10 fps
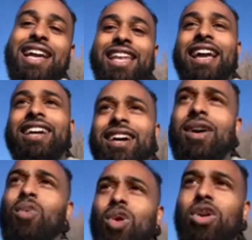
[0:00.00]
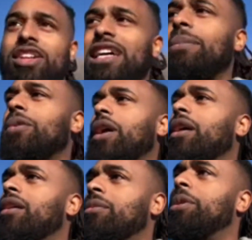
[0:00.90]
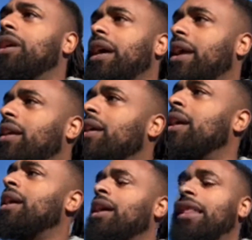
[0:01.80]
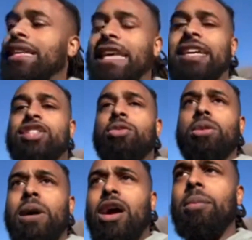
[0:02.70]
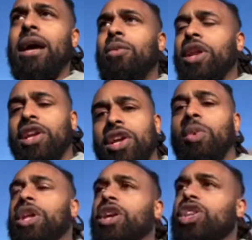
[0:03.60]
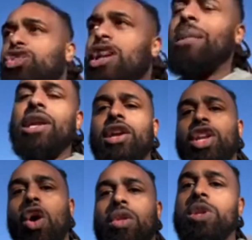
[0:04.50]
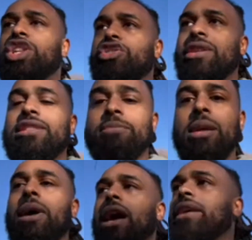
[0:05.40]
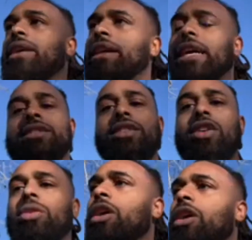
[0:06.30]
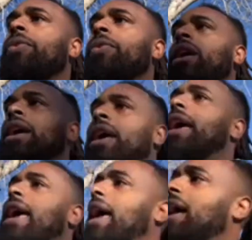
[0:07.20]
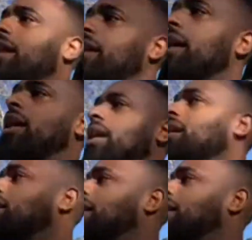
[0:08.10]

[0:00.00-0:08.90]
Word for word: in like a worldly type of way, but like that's like a superpower, man. When you could, when you could dream and you could know what the dreams mean behind it, like that's dope, bro. And uh,